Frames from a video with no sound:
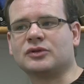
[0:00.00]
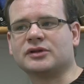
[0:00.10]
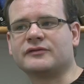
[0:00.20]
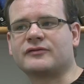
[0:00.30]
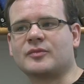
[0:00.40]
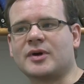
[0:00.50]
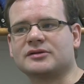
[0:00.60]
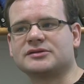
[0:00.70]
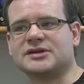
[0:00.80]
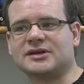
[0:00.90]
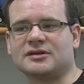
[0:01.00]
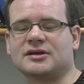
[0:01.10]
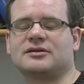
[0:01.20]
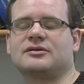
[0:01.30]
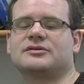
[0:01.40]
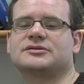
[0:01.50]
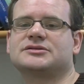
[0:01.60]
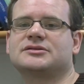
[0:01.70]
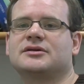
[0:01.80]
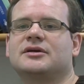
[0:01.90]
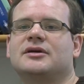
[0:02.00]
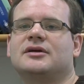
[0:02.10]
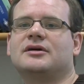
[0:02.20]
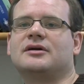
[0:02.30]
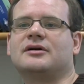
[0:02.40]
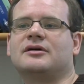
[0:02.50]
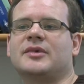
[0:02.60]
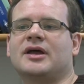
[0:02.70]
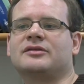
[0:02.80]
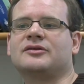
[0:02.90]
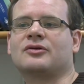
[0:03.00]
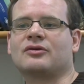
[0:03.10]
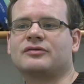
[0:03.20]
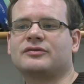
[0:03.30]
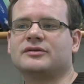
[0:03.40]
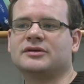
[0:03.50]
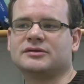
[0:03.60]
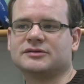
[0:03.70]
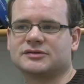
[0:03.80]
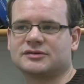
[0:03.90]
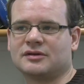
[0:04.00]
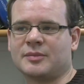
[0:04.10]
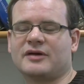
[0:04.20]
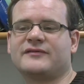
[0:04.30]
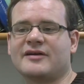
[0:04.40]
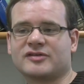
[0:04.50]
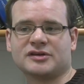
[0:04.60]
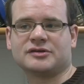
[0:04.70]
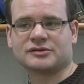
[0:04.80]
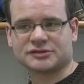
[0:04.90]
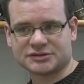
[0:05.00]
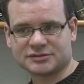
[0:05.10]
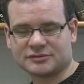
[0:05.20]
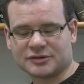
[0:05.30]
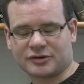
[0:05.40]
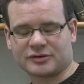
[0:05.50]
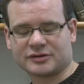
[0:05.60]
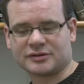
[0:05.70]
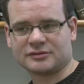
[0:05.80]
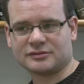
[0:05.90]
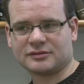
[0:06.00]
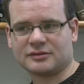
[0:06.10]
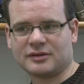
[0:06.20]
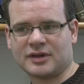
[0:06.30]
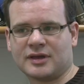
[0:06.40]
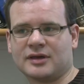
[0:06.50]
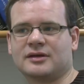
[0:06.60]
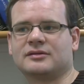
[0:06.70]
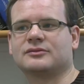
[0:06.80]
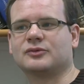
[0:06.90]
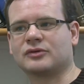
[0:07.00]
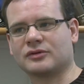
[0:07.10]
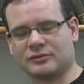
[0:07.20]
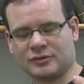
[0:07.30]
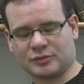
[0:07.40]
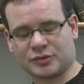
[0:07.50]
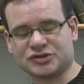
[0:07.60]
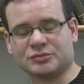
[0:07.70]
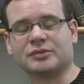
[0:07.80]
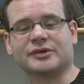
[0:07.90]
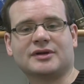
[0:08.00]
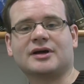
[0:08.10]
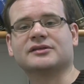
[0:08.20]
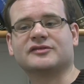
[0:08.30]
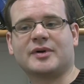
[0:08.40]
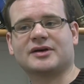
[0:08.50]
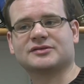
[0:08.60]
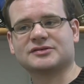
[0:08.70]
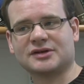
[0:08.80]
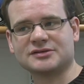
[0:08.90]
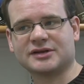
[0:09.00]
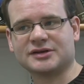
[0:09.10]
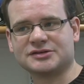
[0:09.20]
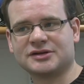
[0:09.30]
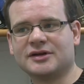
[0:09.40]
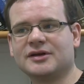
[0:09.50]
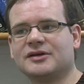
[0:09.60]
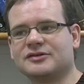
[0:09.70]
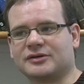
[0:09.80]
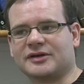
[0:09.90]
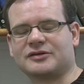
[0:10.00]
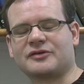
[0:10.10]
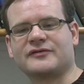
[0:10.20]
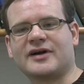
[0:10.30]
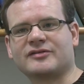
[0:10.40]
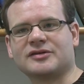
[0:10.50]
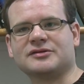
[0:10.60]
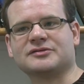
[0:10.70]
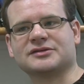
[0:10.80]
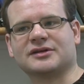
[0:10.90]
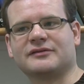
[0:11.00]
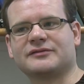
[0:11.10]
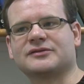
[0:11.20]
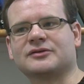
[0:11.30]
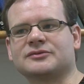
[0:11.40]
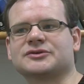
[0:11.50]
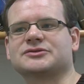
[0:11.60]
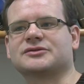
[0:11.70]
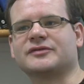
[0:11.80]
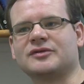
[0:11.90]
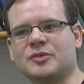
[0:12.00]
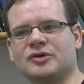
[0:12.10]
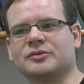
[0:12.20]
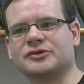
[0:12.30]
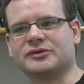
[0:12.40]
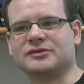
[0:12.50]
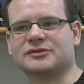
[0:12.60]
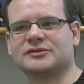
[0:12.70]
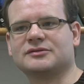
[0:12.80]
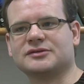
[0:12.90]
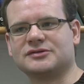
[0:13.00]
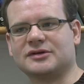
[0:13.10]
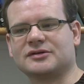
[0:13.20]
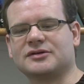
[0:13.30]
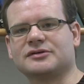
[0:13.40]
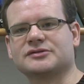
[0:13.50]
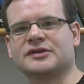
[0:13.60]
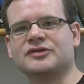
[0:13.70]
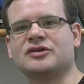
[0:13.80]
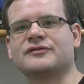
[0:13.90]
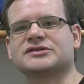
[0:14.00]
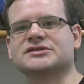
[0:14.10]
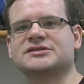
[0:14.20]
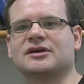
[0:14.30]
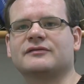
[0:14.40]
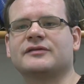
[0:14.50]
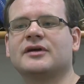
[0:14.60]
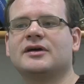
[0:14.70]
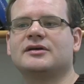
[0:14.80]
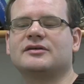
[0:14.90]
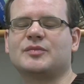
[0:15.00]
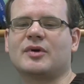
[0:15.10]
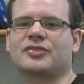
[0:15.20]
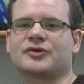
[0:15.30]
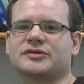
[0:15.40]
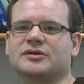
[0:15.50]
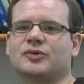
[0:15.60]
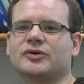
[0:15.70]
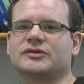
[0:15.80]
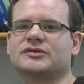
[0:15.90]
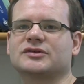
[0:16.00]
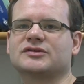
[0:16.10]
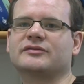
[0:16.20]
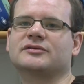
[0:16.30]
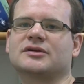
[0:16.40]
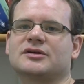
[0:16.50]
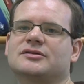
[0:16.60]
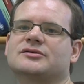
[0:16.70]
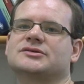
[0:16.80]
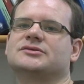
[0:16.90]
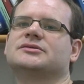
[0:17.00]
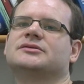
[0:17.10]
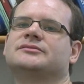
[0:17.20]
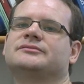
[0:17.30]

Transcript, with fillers: will live for about 10 gigayears. Um, and the Earth is about 5 gigayears currently and will, will, presumably not live past the sun's age, so it has another 5 gigayears left. So we're sort of in the middle between this, this 10 gigayears. And the universe itself is about 13.67 gigayears old.